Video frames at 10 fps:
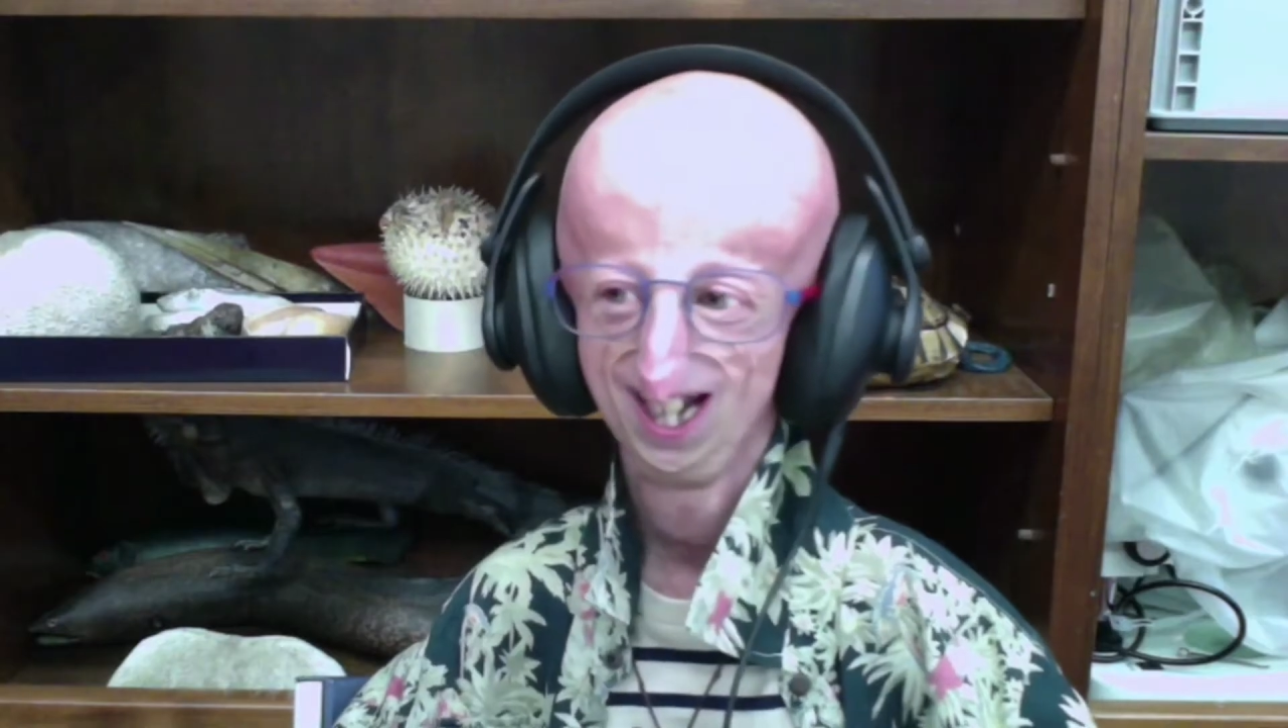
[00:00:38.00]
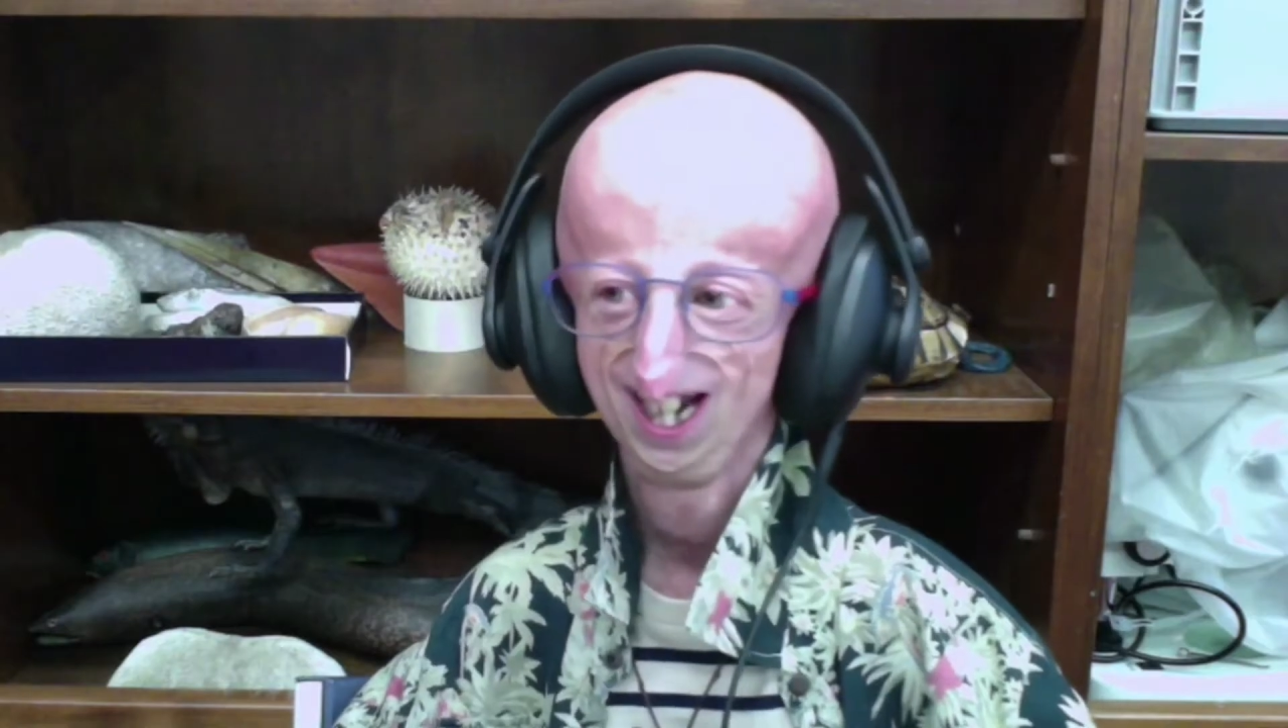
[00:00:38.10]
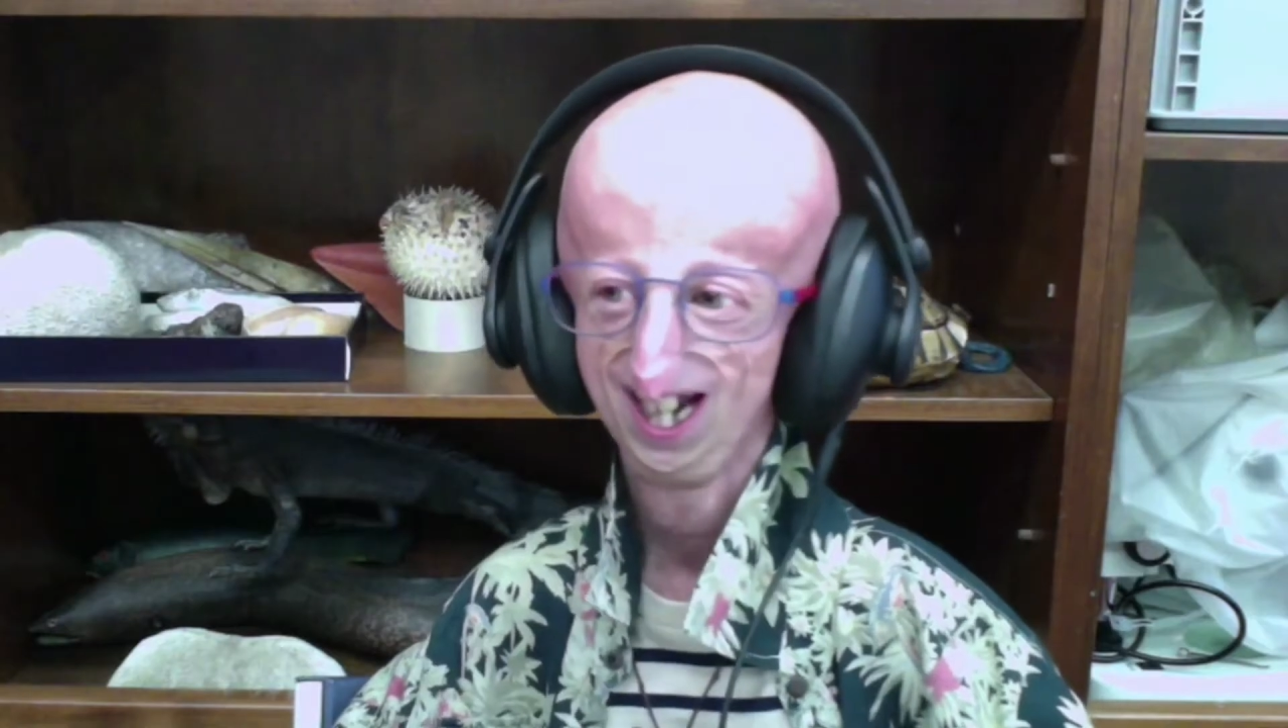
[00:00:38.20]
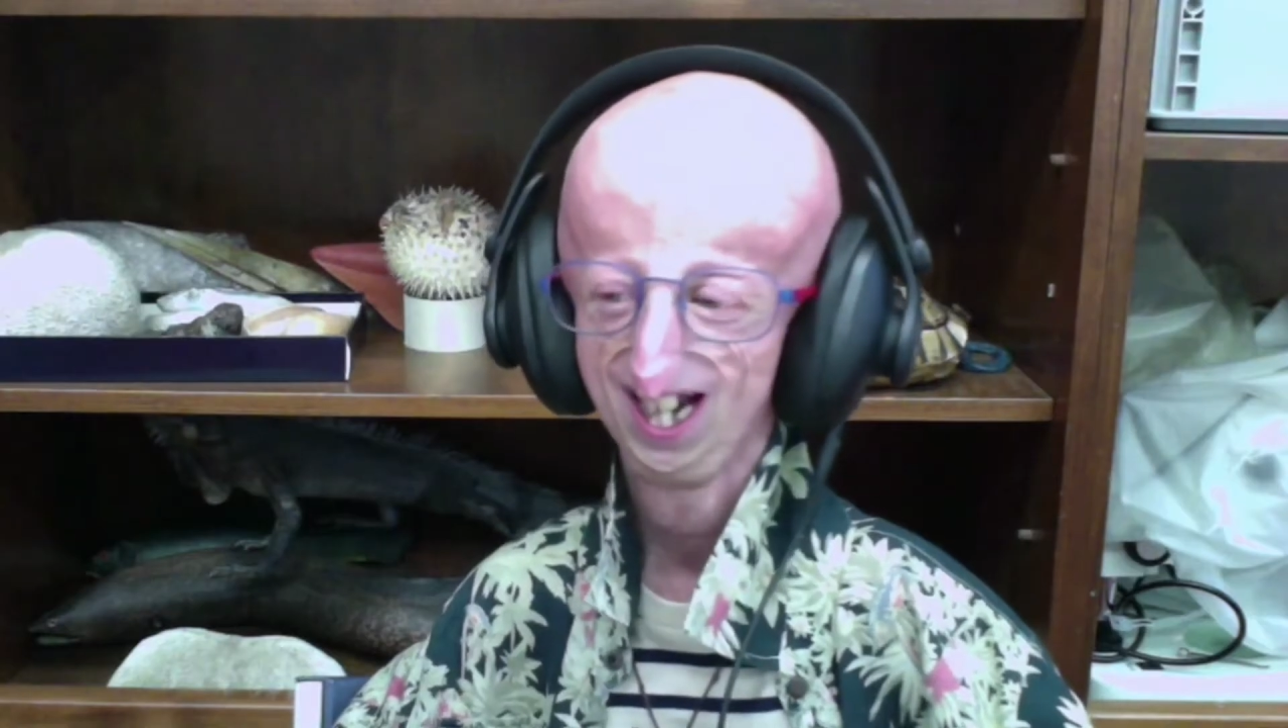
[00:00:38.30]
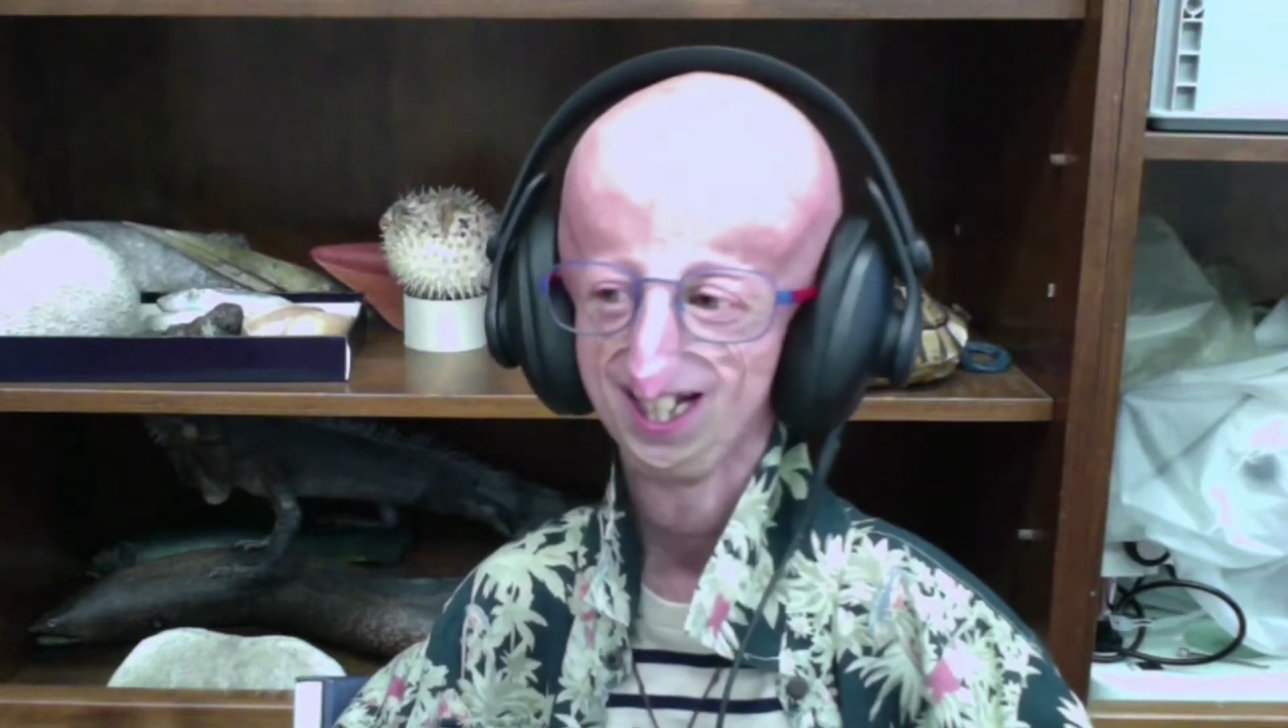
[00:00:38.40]

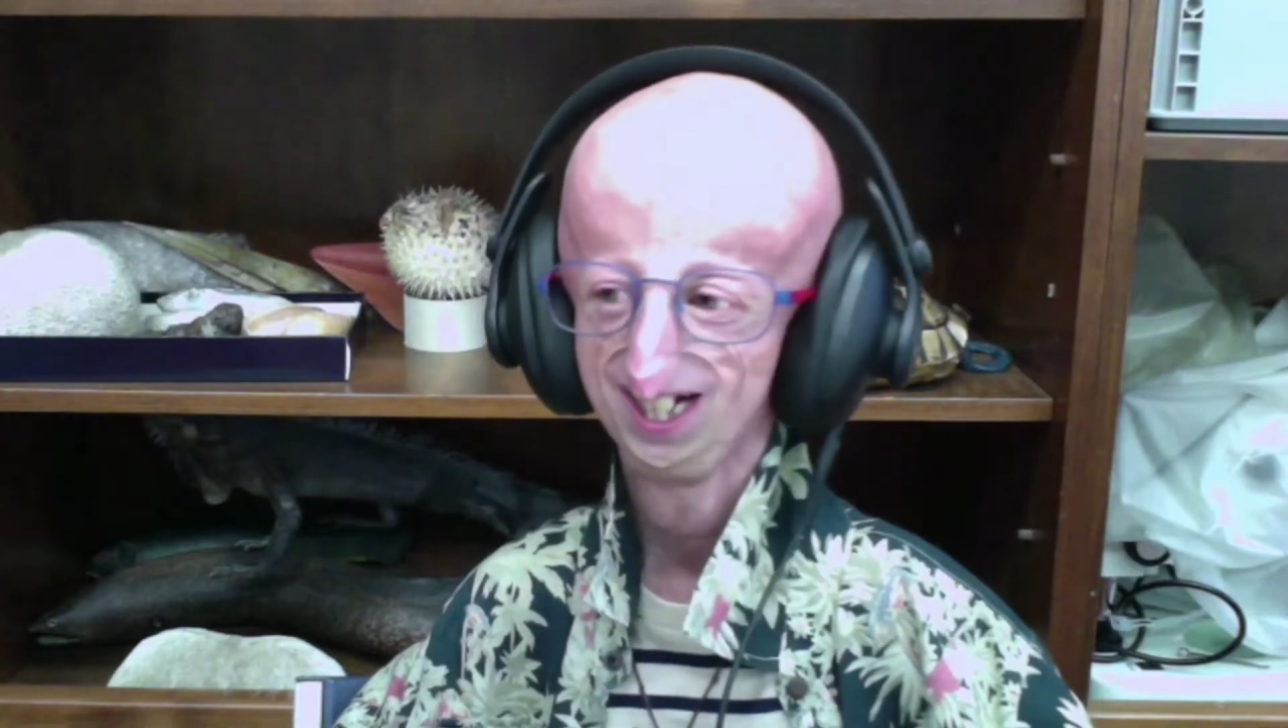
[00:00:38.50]
And